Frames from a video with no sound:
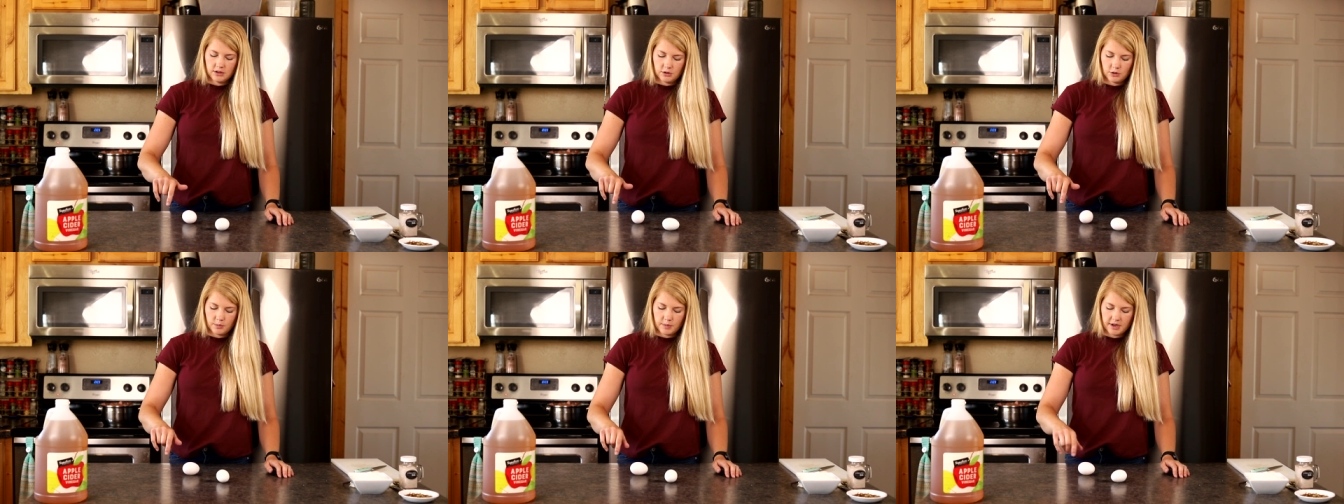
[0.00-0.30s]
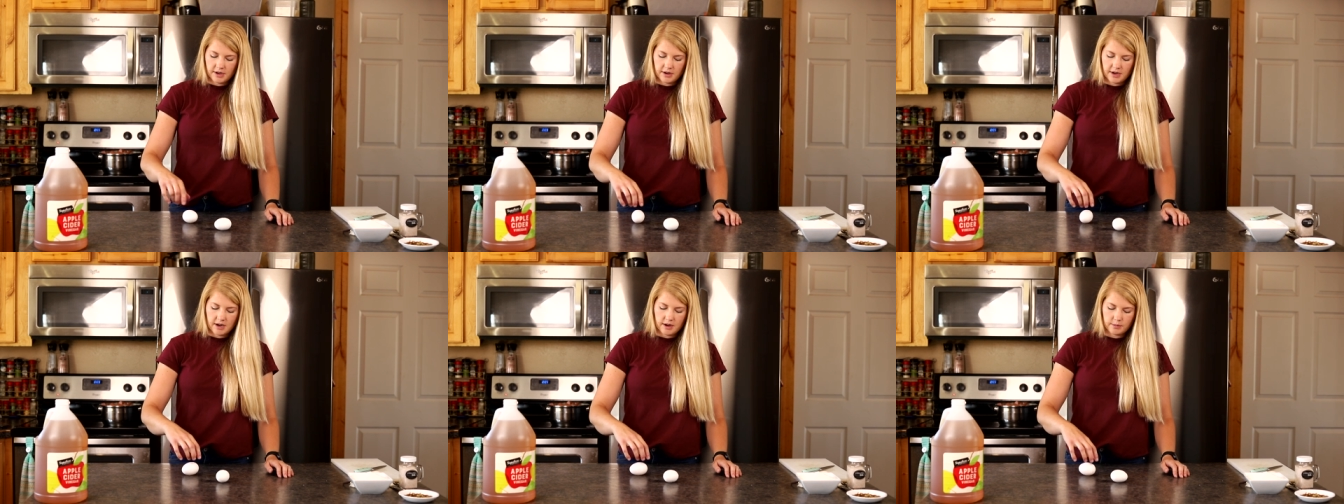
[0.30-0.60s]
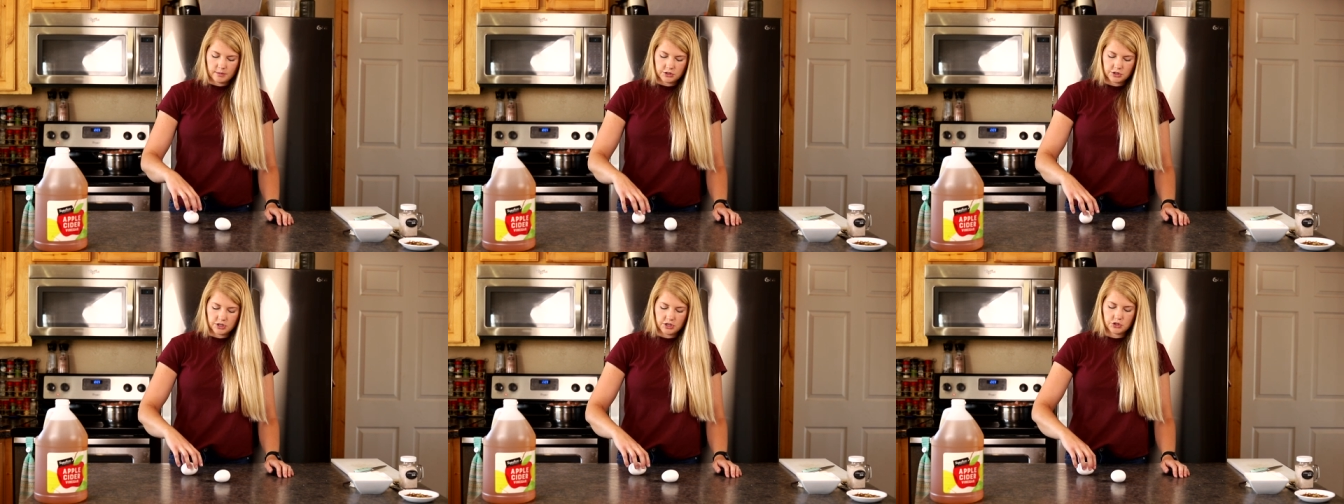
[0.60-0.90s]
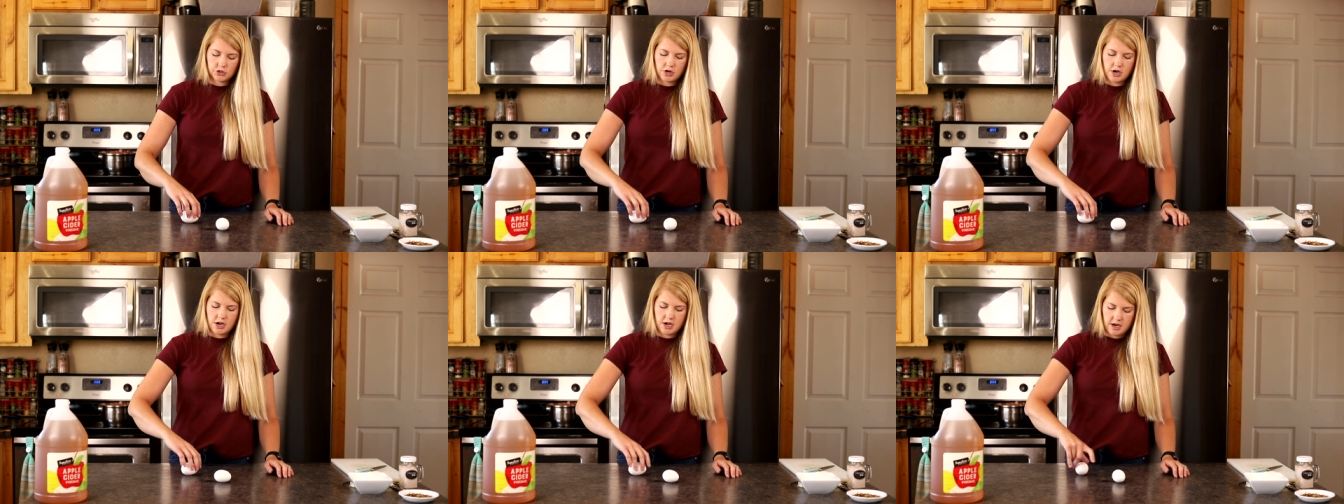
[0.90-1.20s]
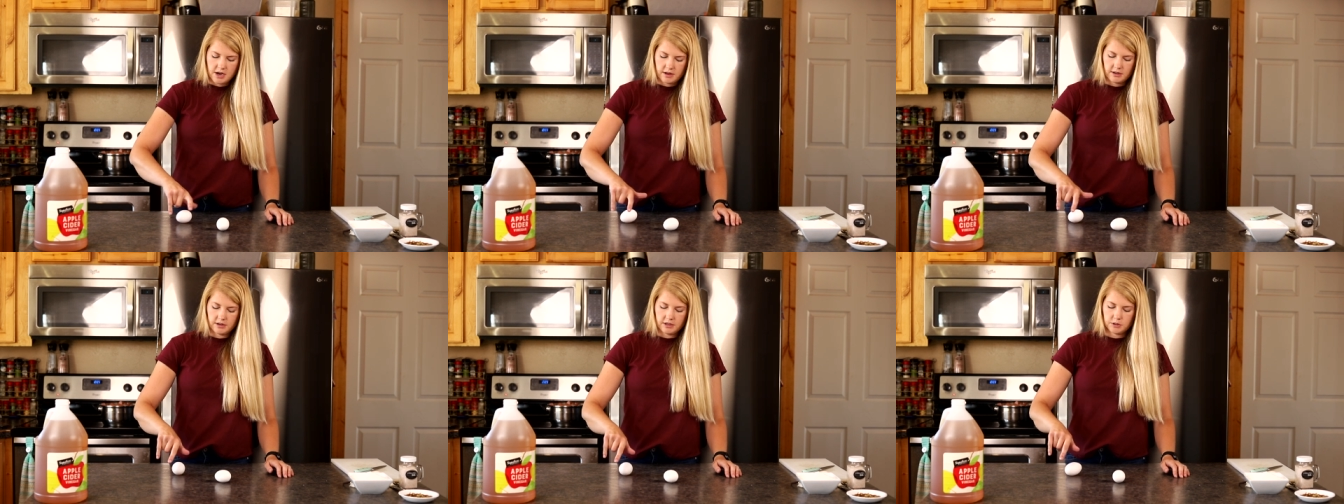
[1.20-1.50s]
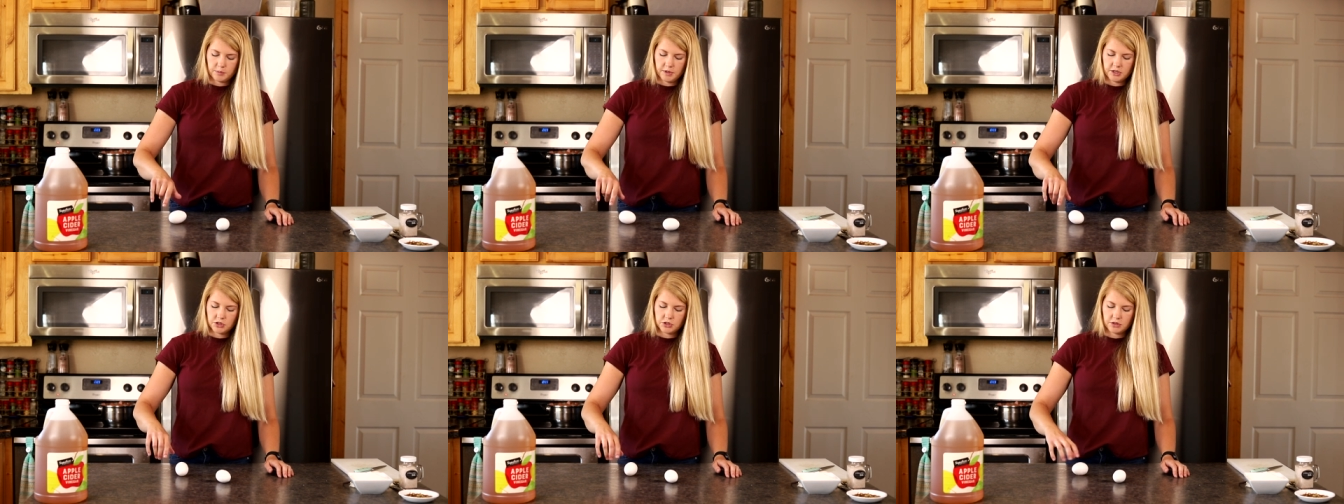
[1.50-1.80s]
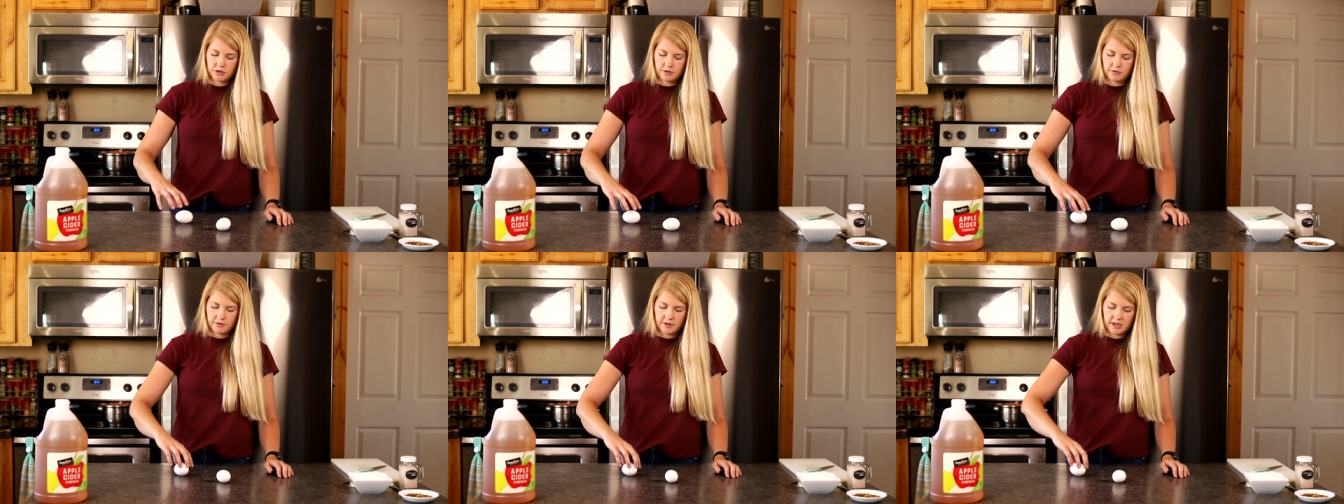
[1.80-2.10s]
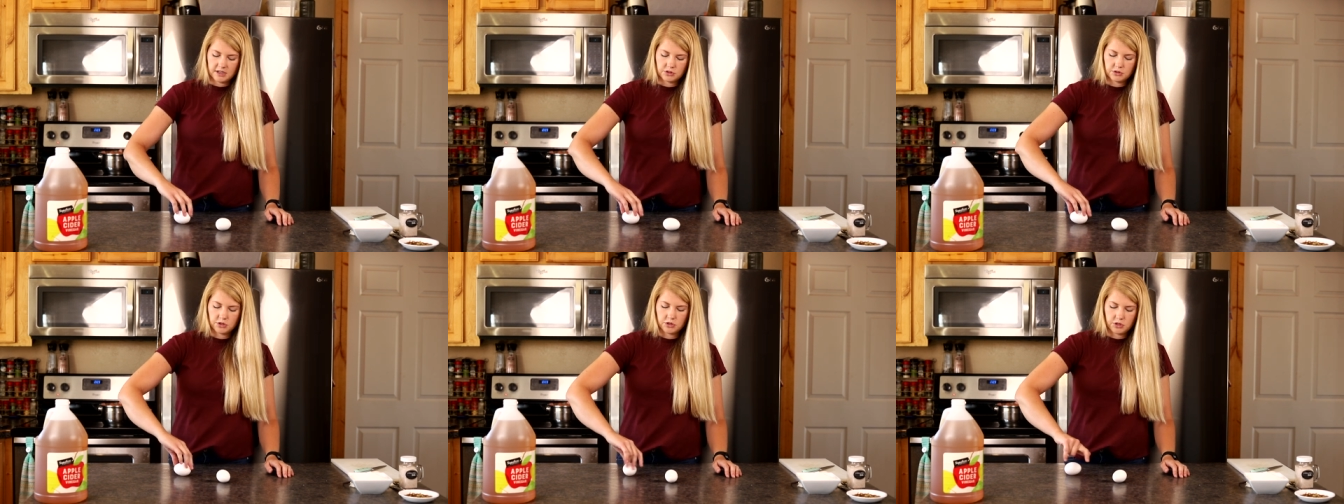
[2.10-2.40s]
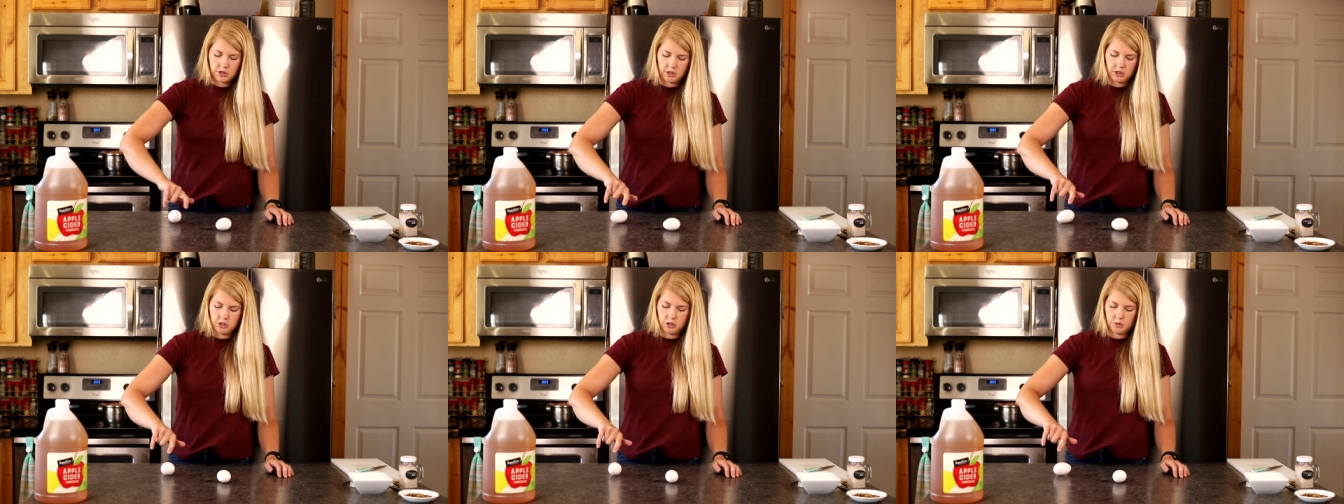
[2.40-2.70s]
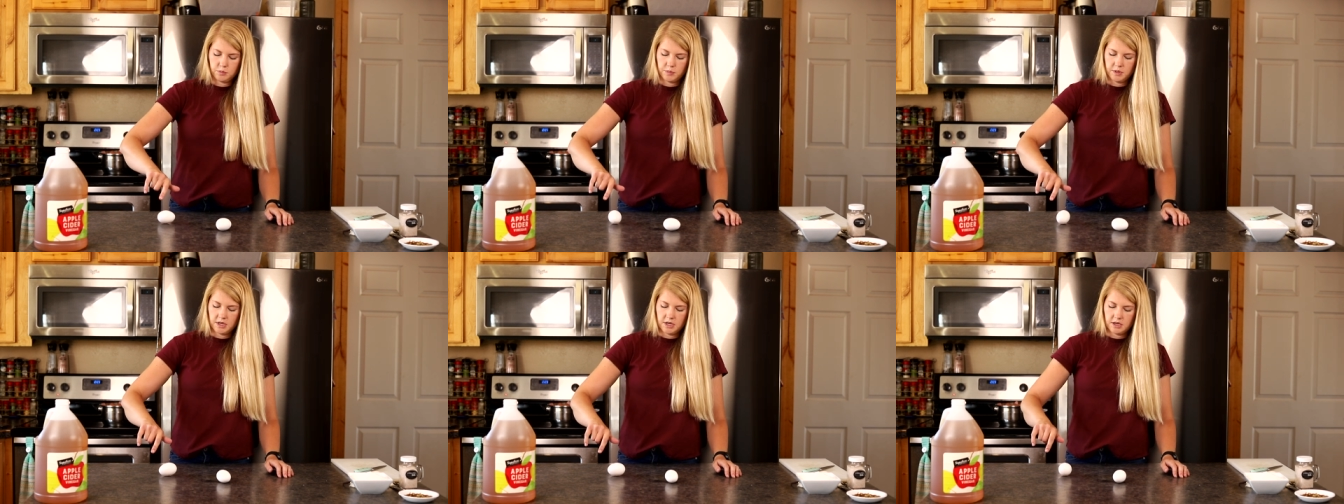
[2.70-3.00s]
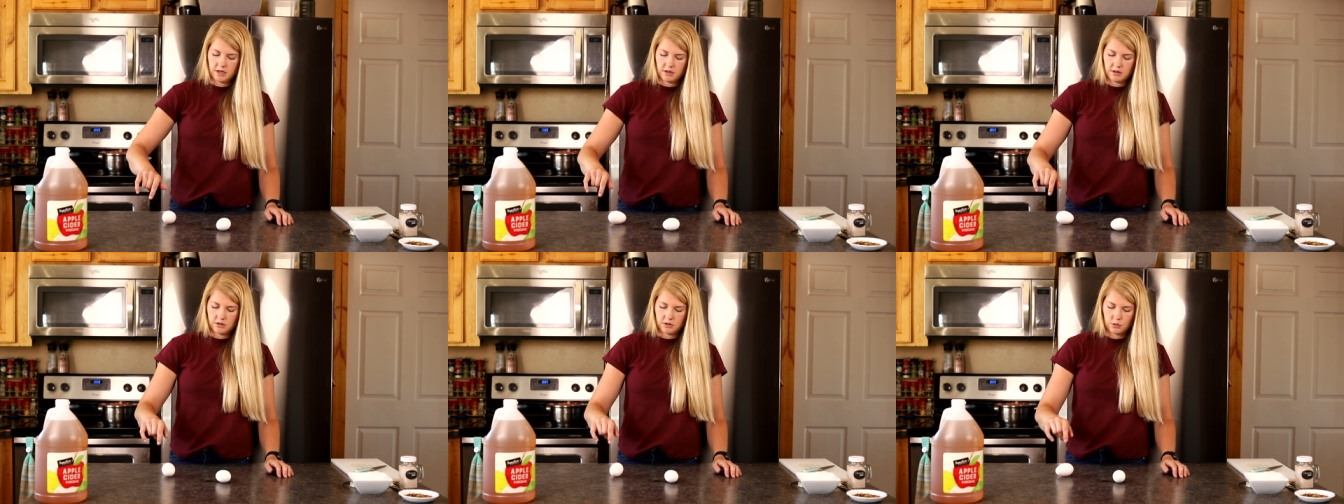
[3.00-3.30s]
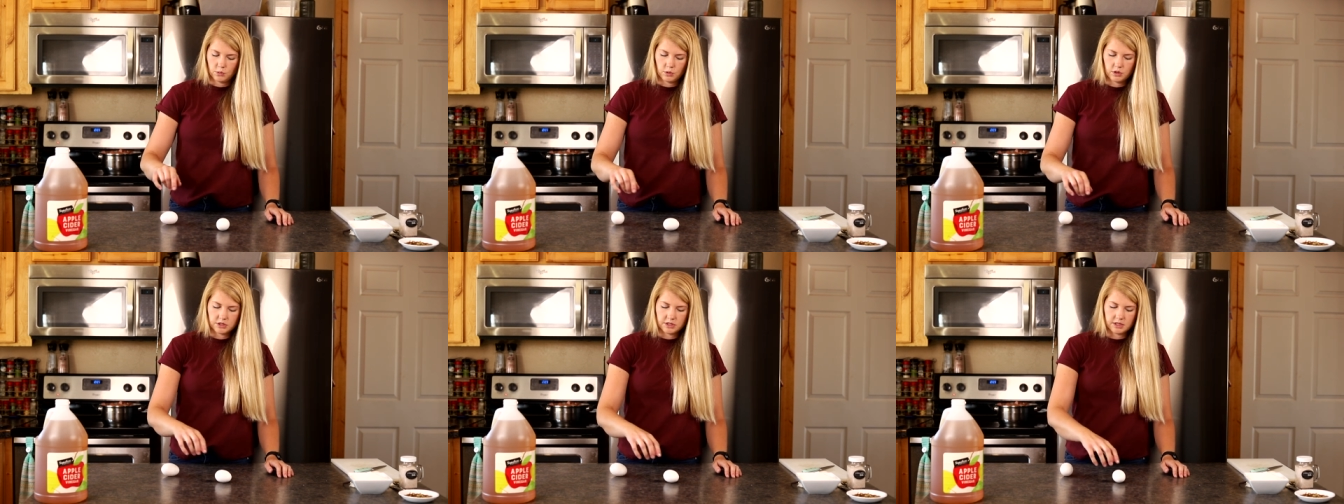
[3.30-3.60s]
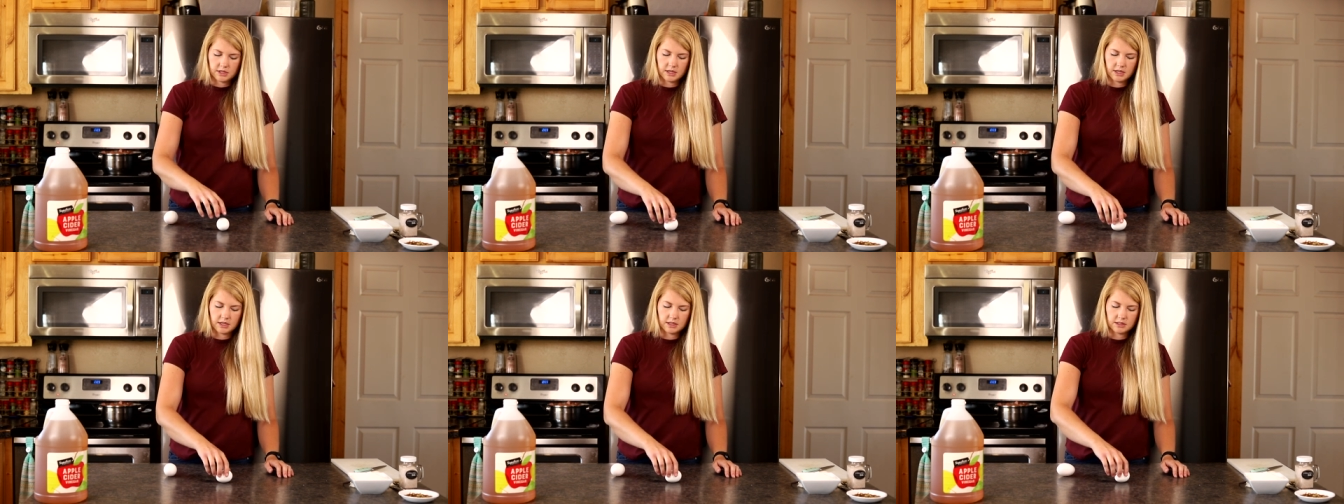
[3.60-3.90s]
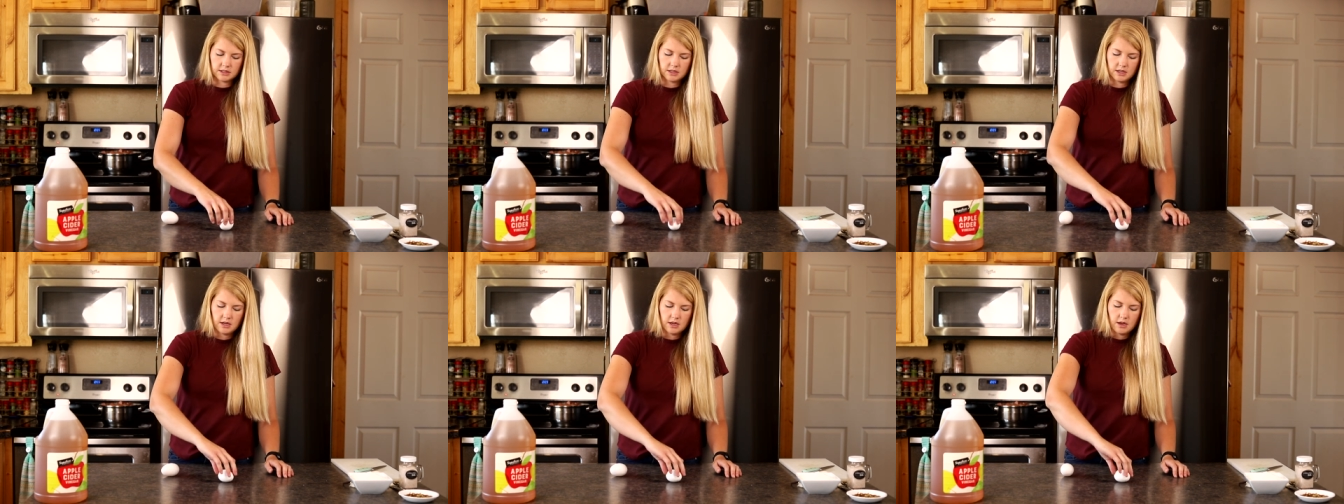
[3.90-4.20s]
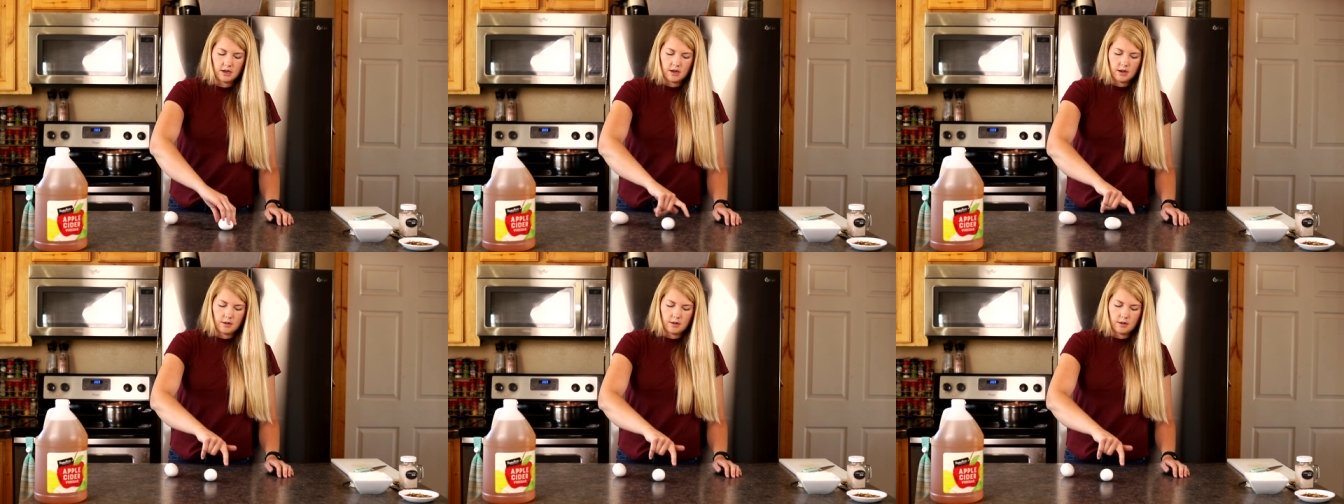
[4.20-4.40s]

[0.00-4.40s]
No matter how much I try to, especially the faster I try to spin it, the worse it gets.